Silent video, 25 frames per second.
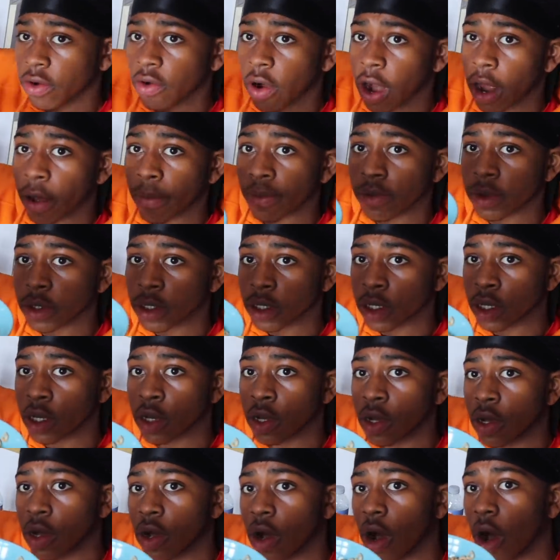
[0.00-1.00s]
grams
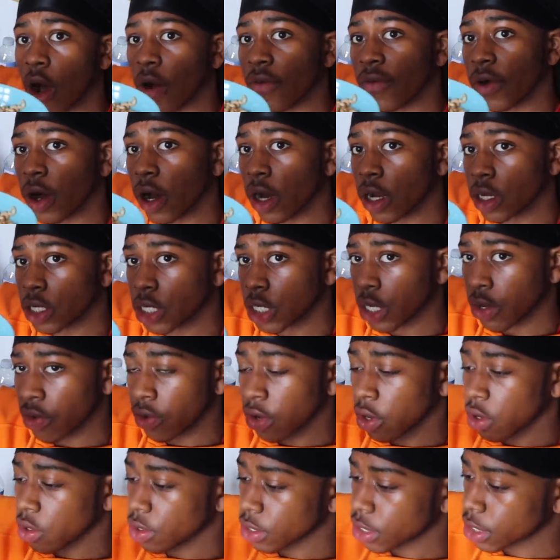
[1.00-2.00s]
of uh,
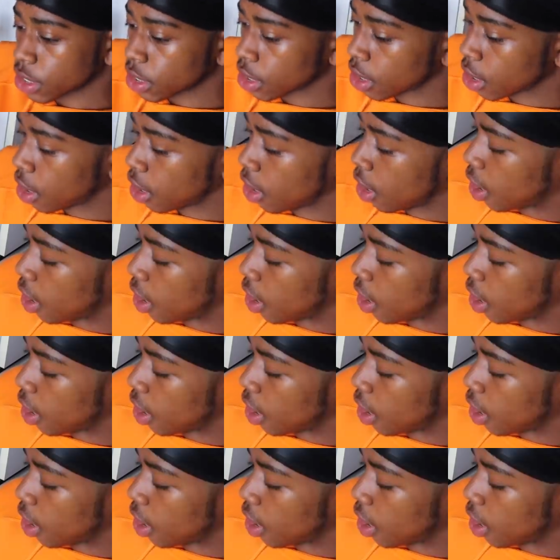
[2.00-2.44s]
Cheerios,